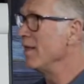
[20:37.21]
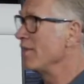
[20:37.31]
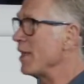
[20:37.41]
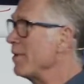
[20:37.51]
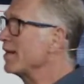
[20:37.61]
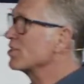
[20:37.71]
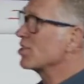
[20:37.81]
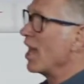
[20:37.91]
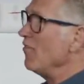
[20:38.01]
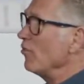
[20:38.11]
That my
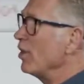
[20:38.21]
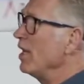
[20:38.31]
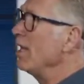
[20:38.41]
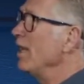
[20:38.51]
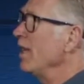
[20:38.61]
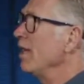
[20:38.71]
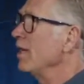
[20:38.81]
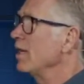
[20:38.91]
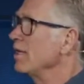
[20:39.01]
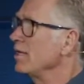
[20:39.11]
discovery
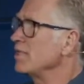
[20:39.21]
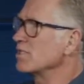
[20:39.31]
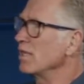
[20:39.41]
needs to